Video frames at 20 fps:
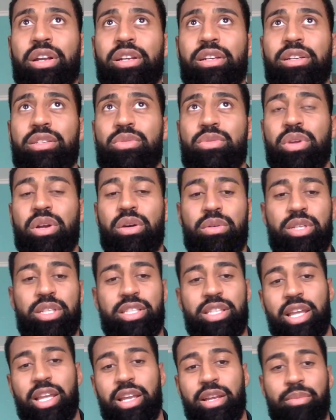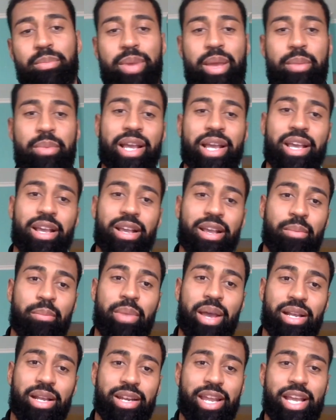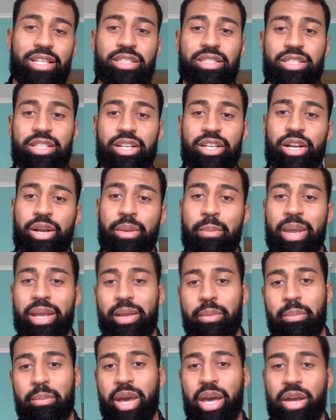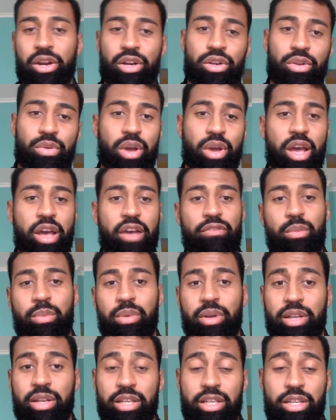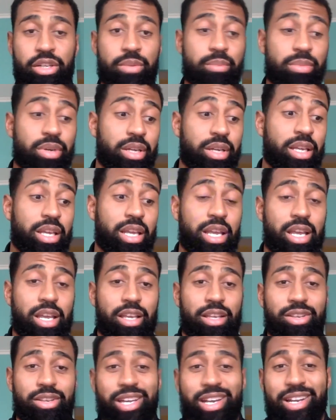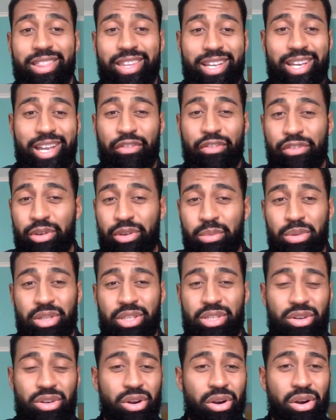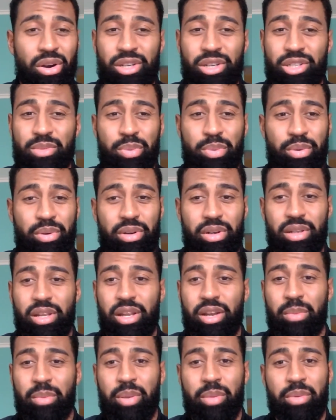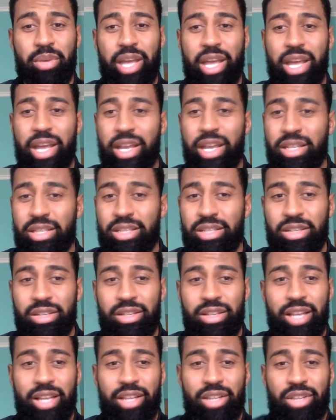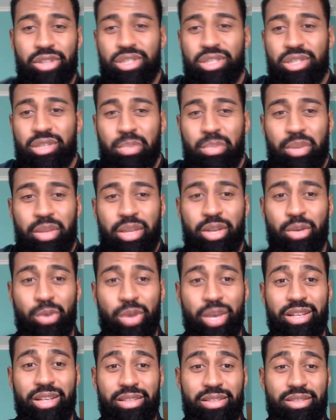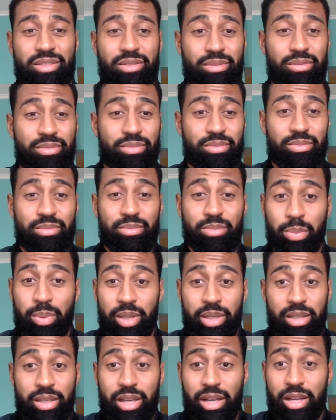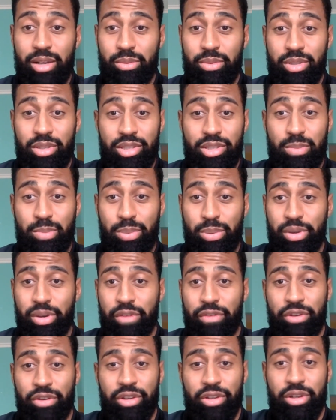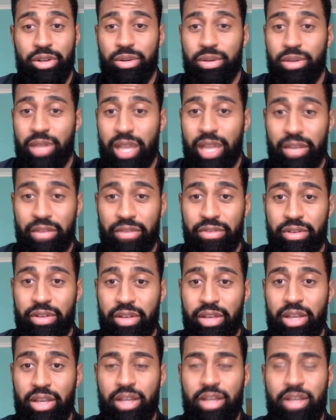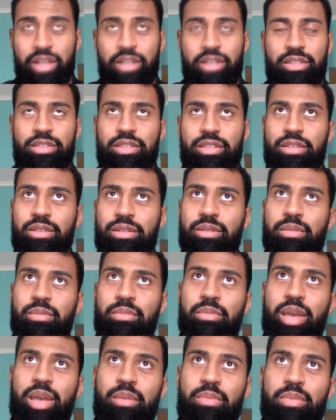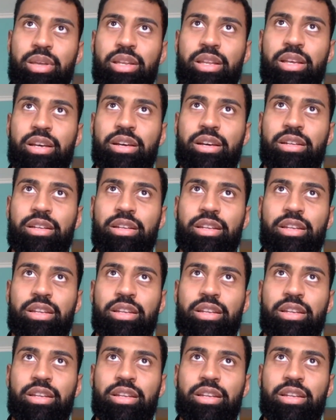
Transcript: because we always think maybe I can come back next year and make it better and do I have a better year. But you got to think that football is a hard sport. A lot of people get injured. Like you're just a play away to be done with the sport for your whole life. So maybe the